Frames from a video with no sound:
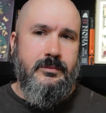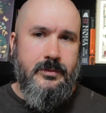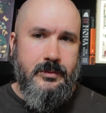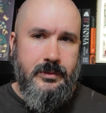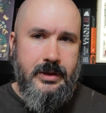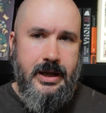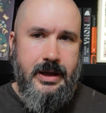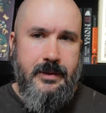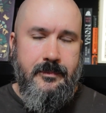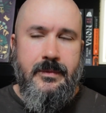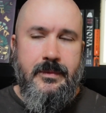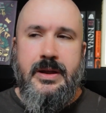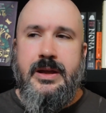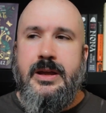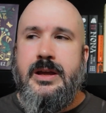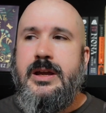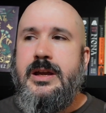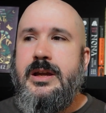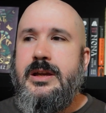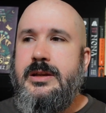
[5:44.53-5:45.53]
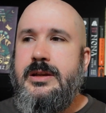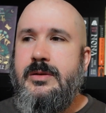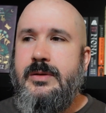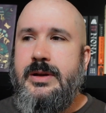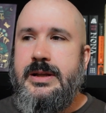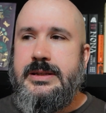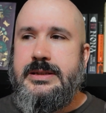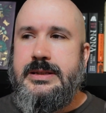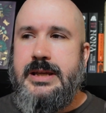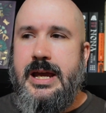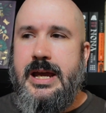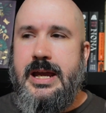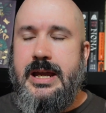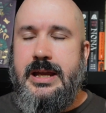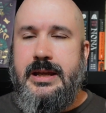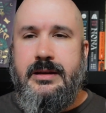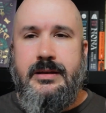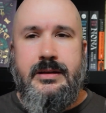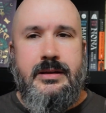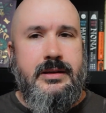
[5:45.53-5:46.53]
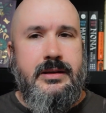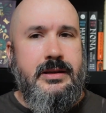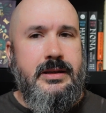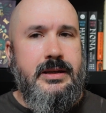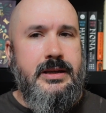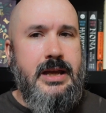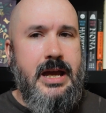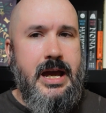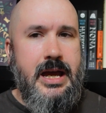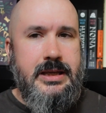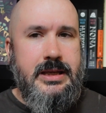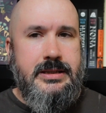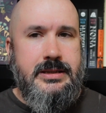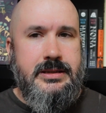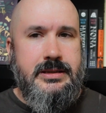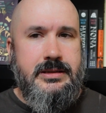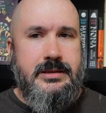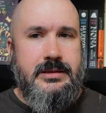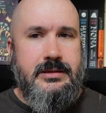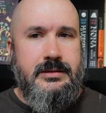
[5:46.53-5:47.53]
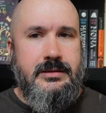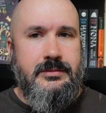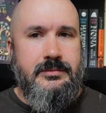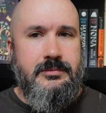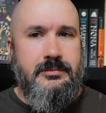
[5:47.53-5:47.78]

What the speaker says: Okay? You can say yes,